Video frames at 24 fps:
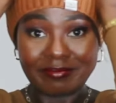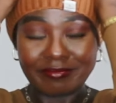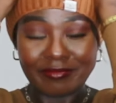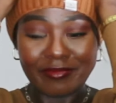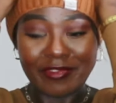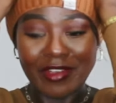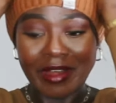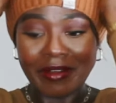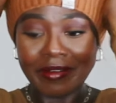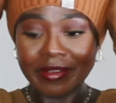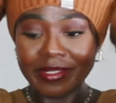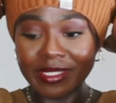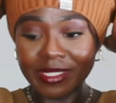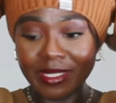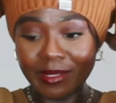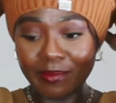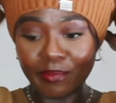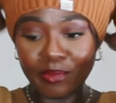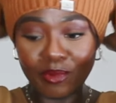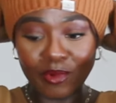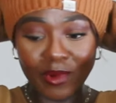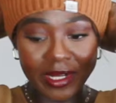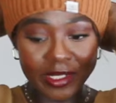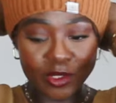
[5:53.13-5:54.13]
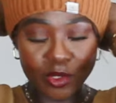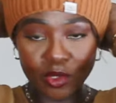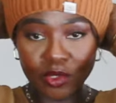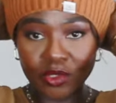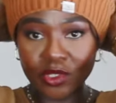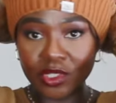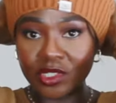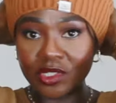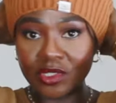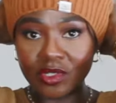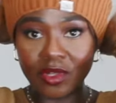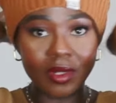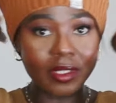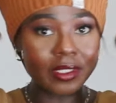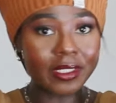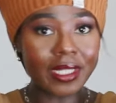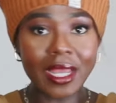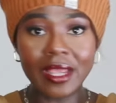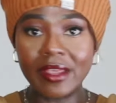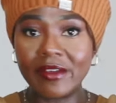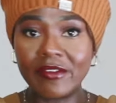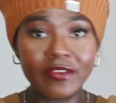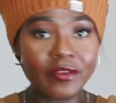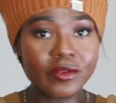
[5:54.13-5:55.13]
Very simple. I told you, it's under
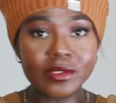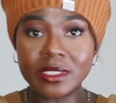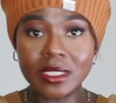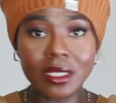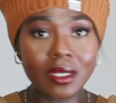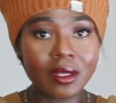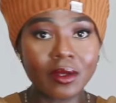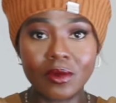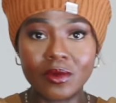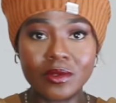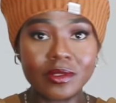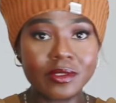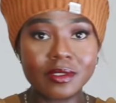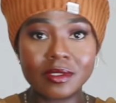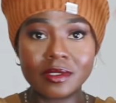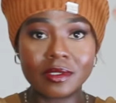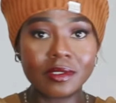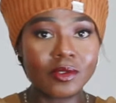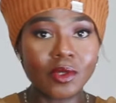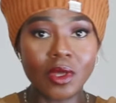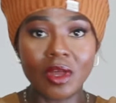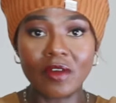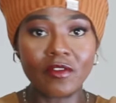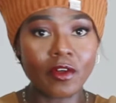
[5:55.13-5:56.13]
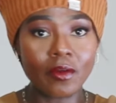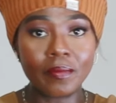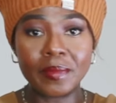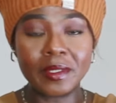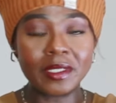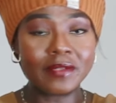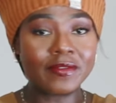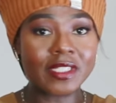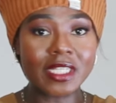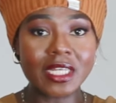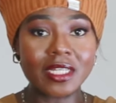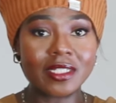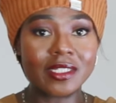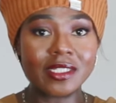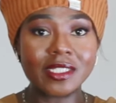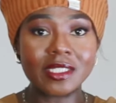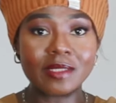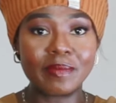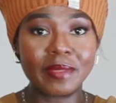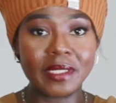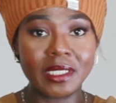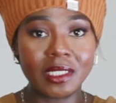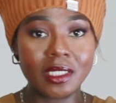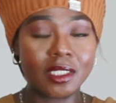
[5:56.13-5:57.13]
a few seconds you have uplifted
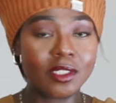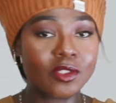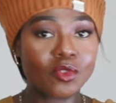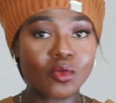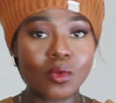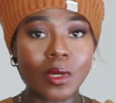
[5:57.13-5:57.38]
this beanie